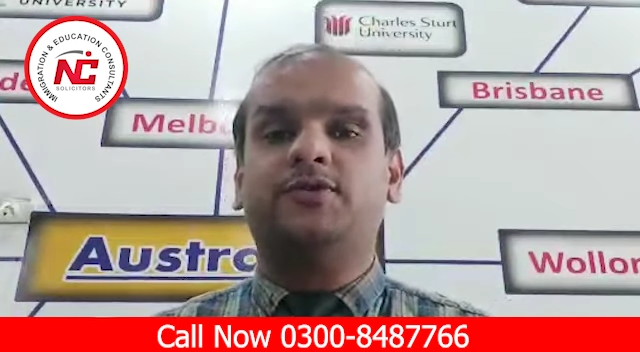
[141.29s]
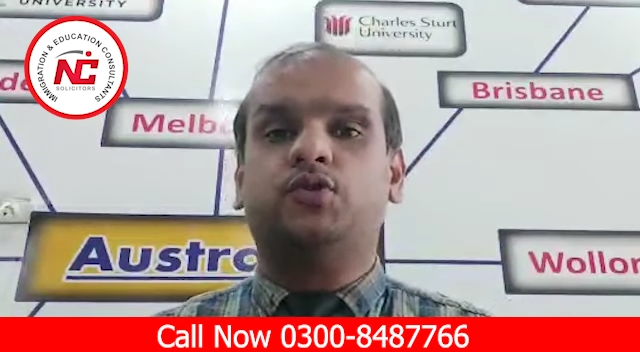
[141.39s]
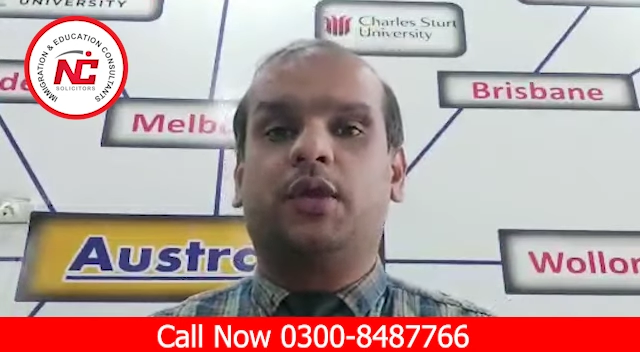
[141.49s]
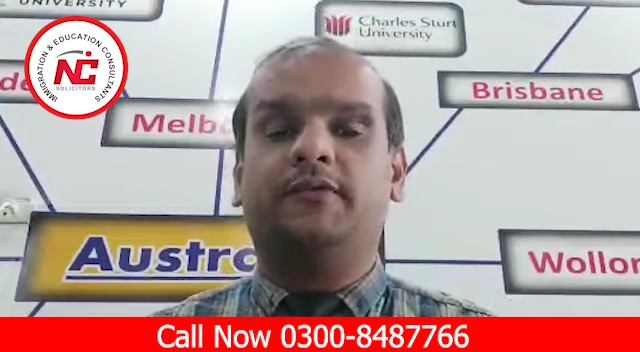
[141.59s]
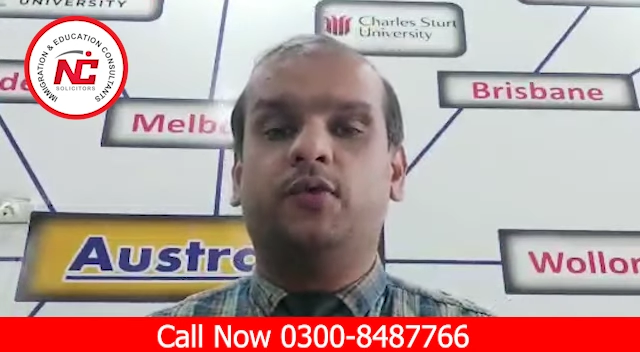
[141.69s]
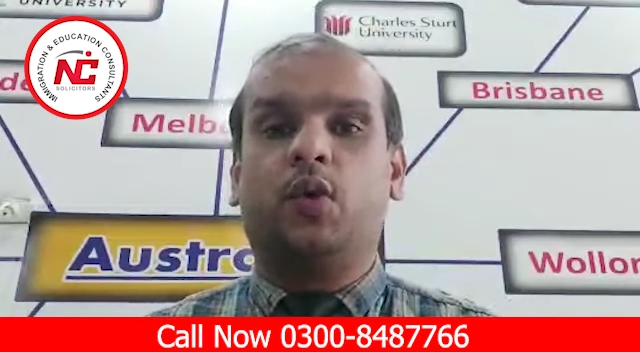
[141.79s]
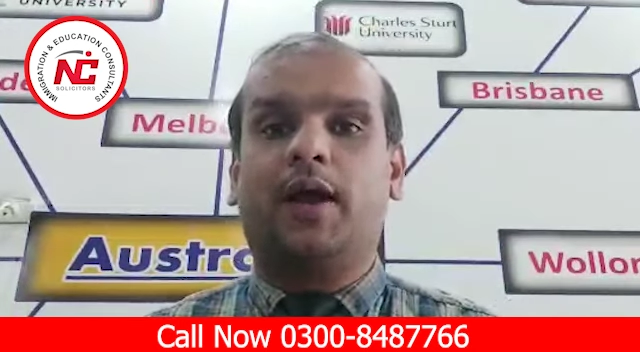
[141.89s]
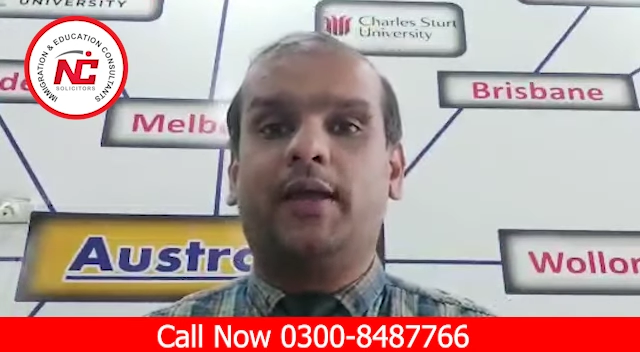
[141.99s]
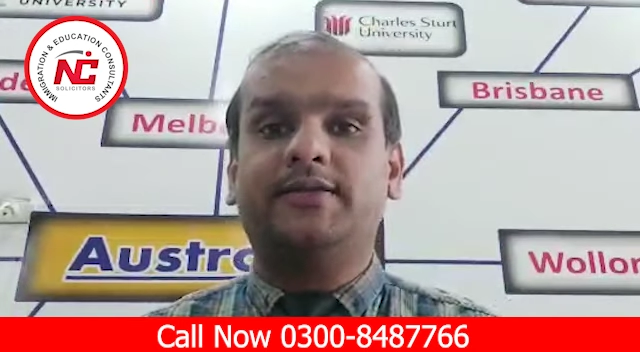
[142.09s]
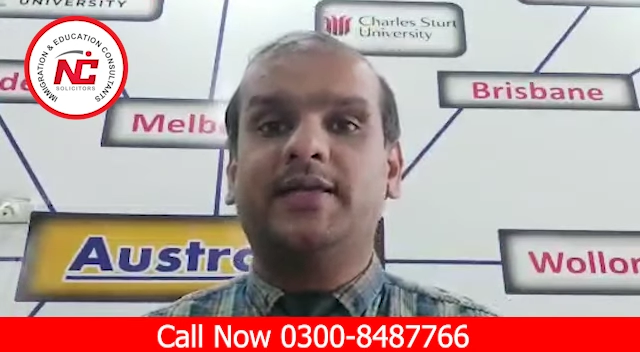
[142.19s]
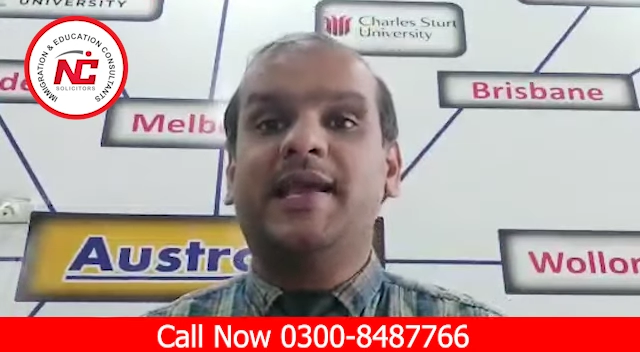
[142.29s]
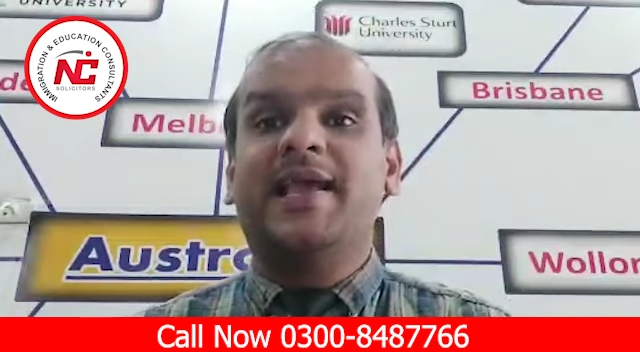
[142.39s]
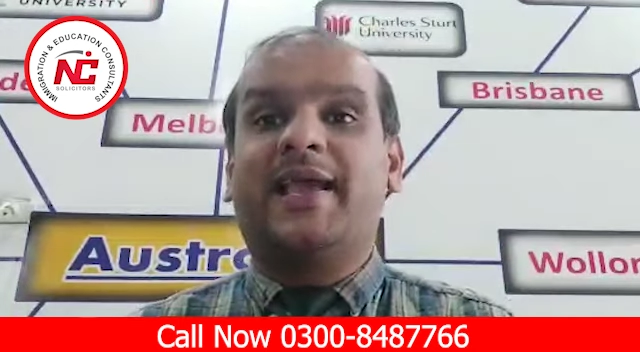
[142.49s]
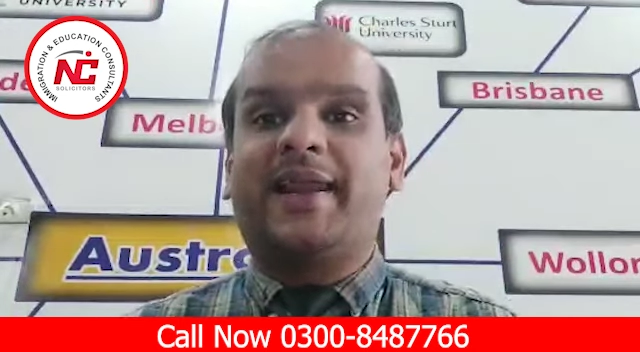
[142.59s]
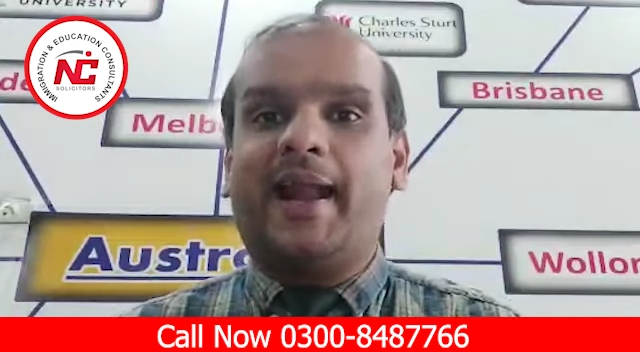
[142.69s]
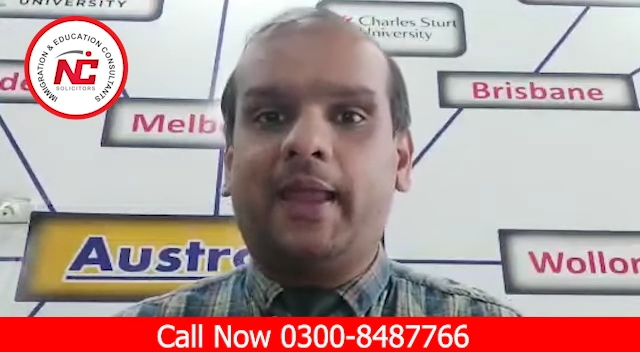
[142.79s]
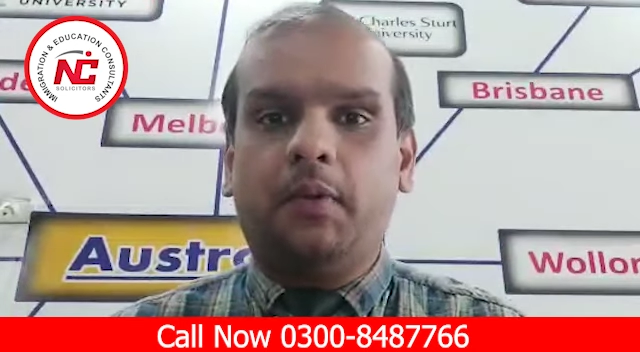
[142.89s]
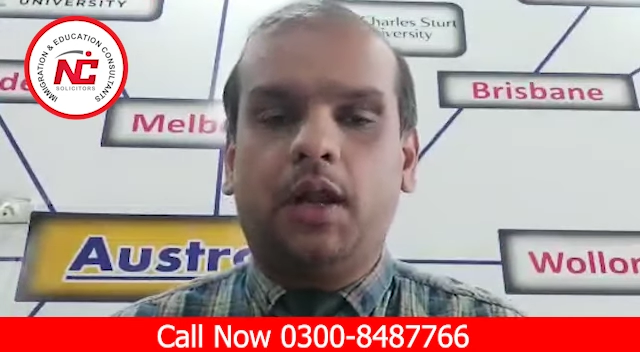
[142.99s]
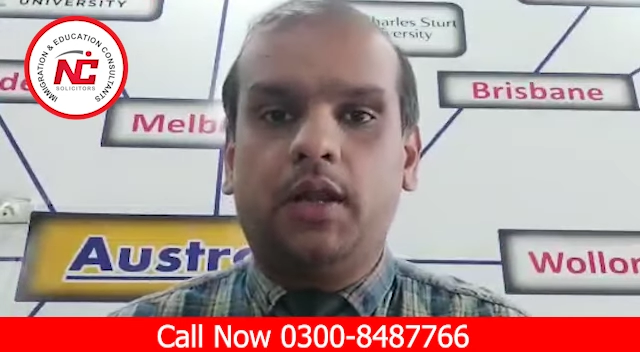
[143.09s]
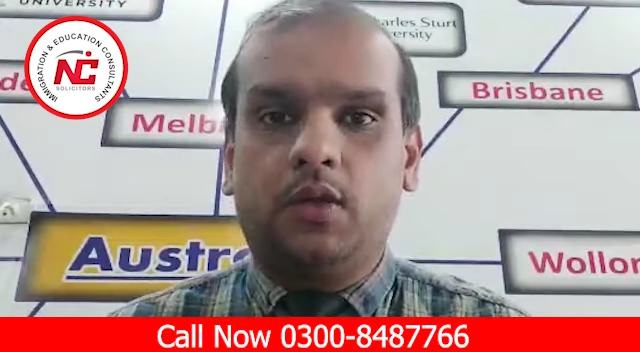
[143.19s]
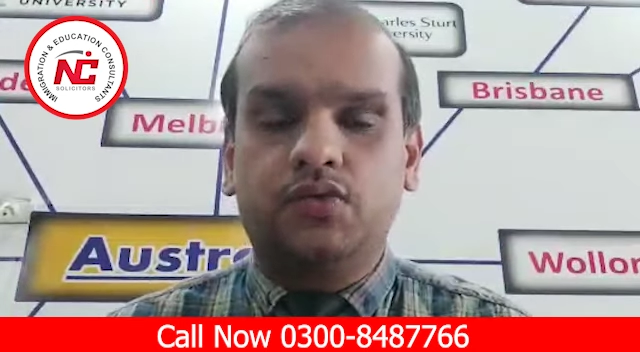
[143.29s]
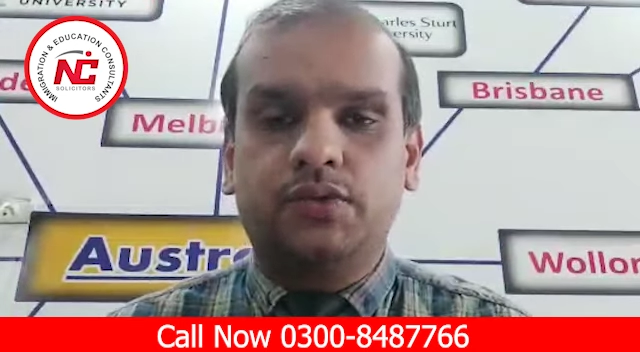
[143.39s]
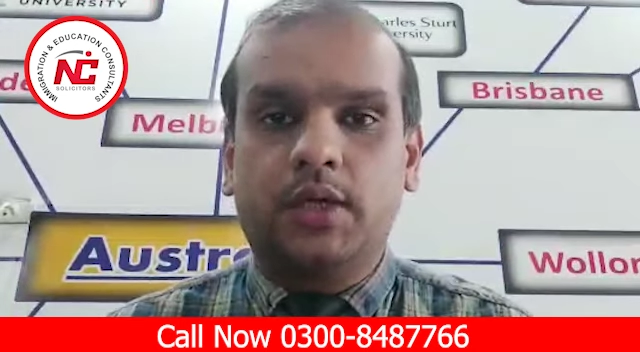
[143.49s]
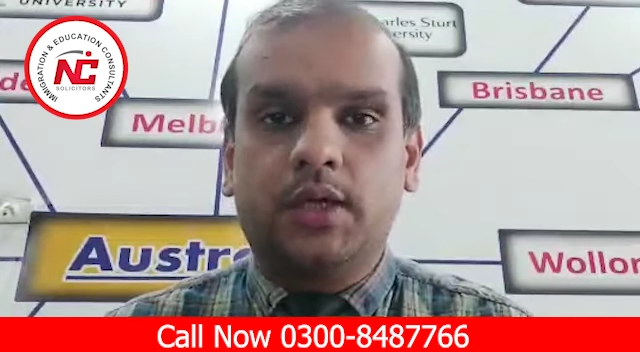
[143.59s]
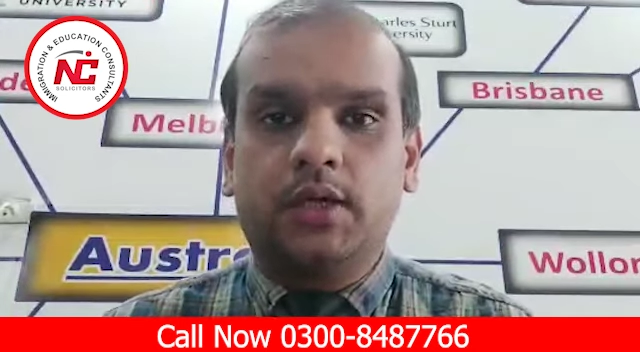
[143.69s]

is to give you guys credible news,